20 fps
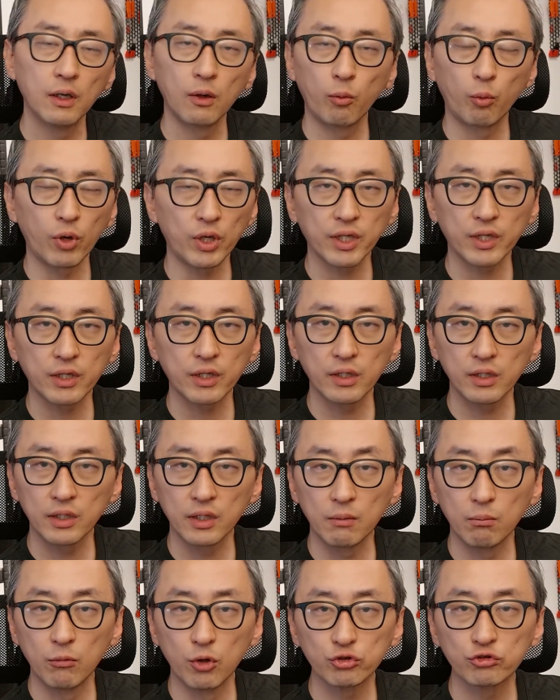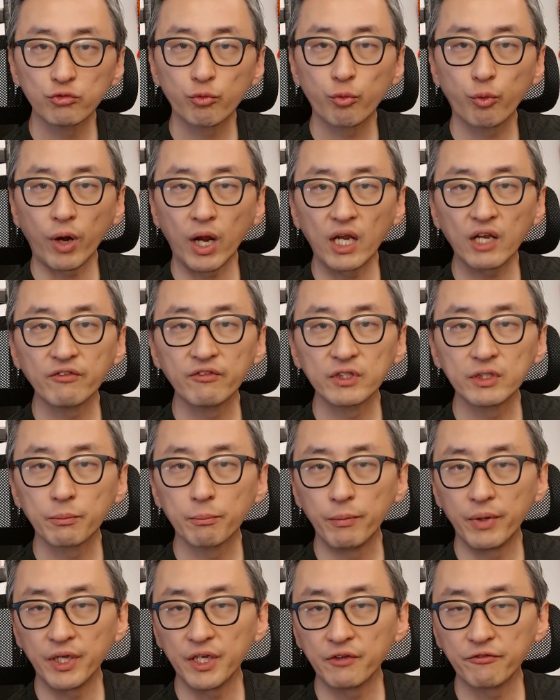What are the most
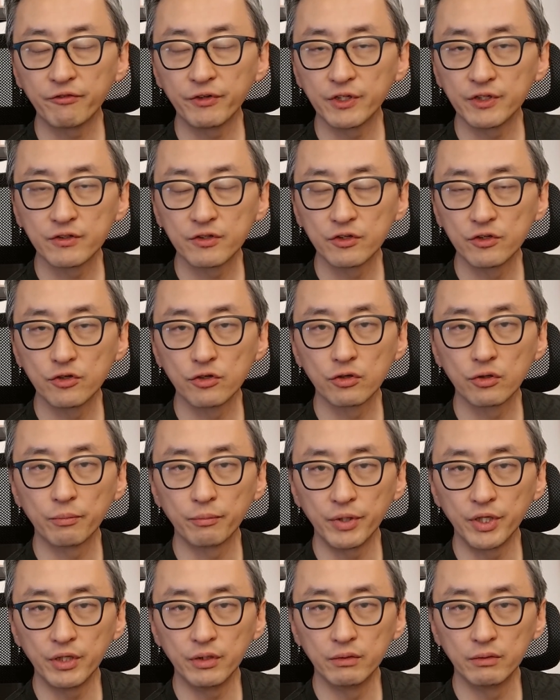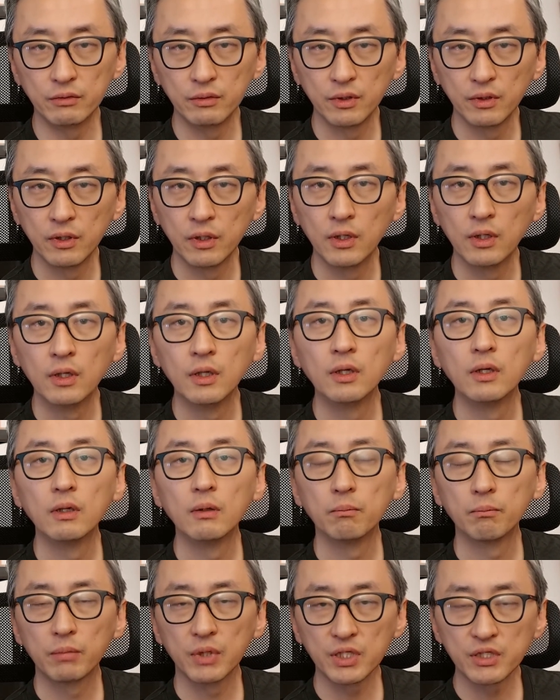relevant benefits in your opinion?
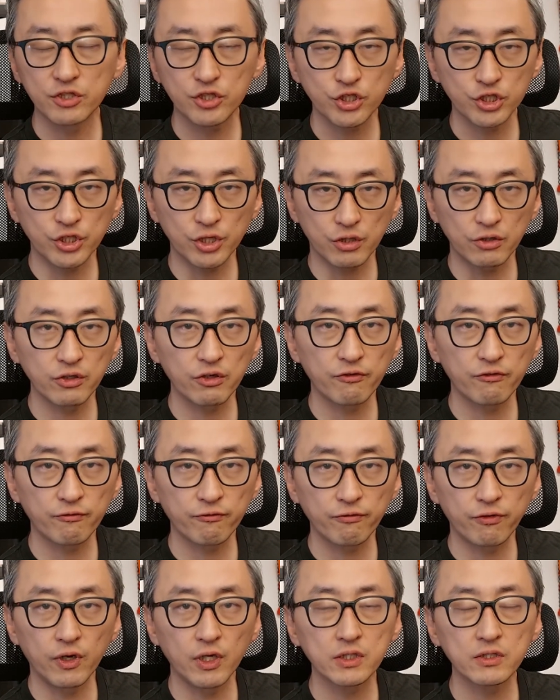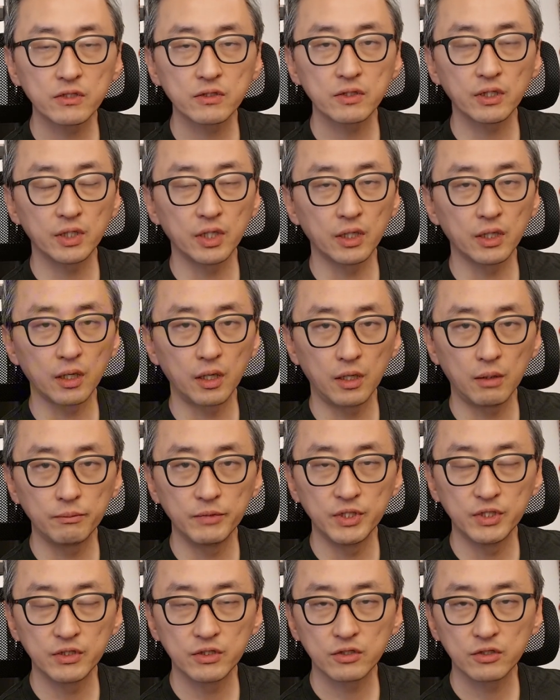Please share your thoughts in the
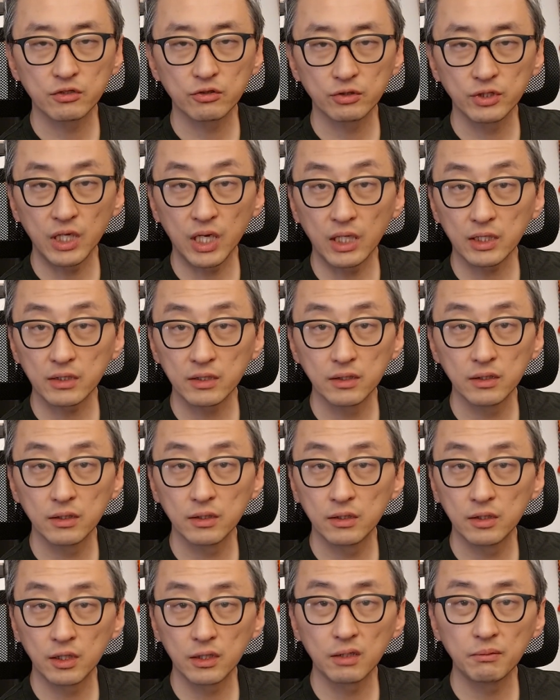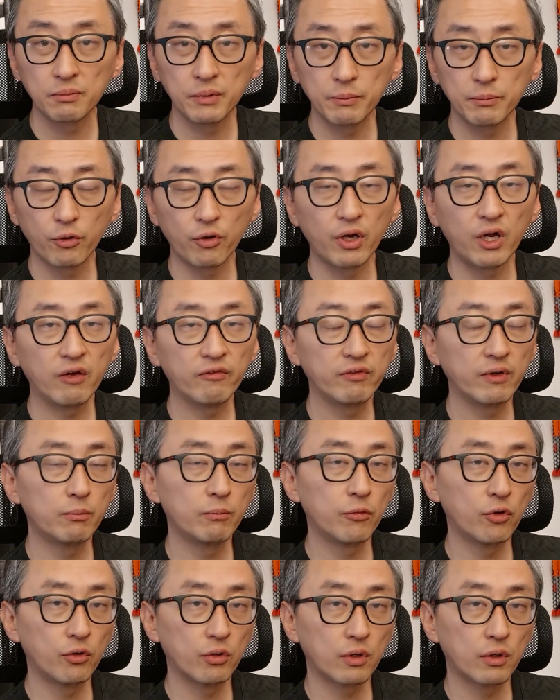comments so that the other people have a
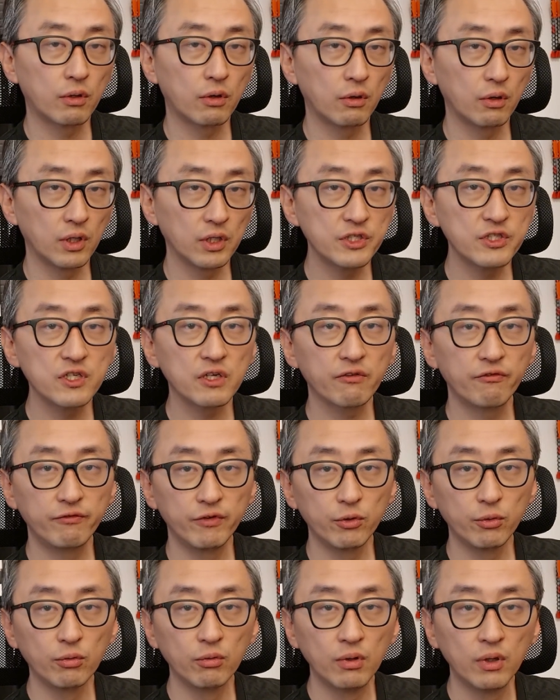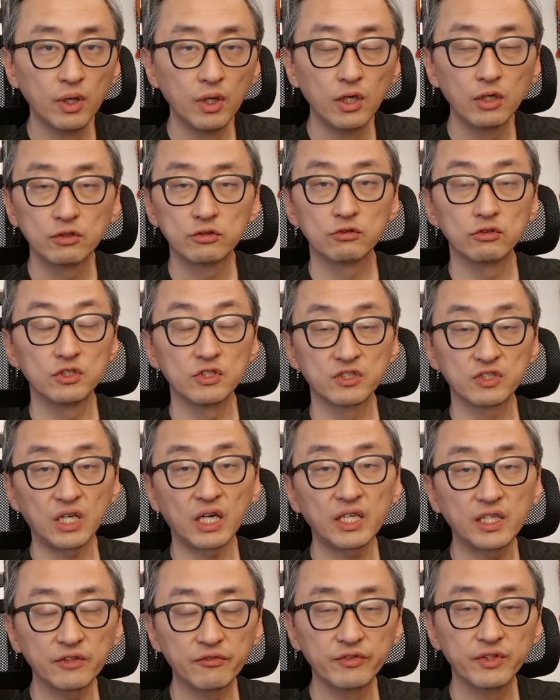more holistic view to
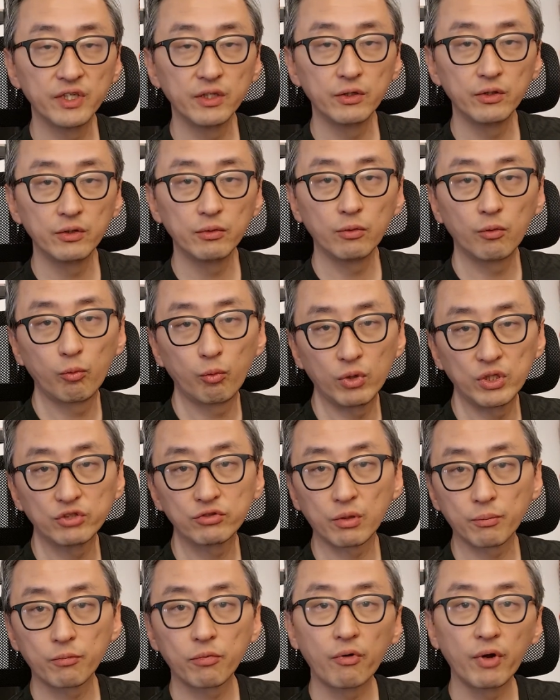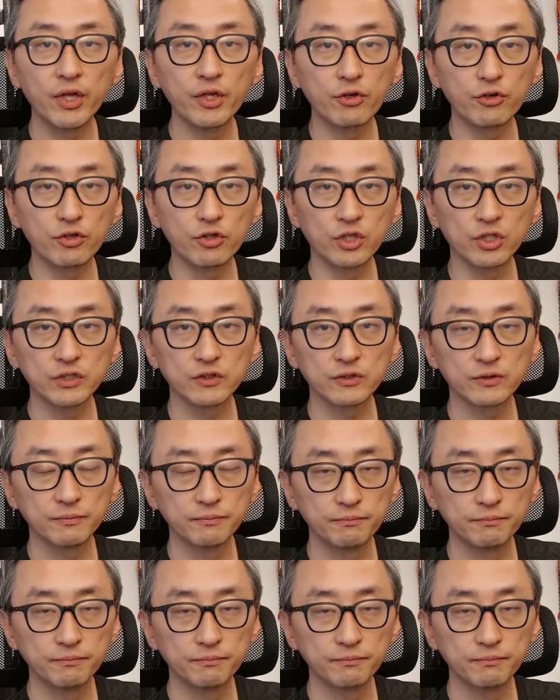decide if they want to upgrade or not.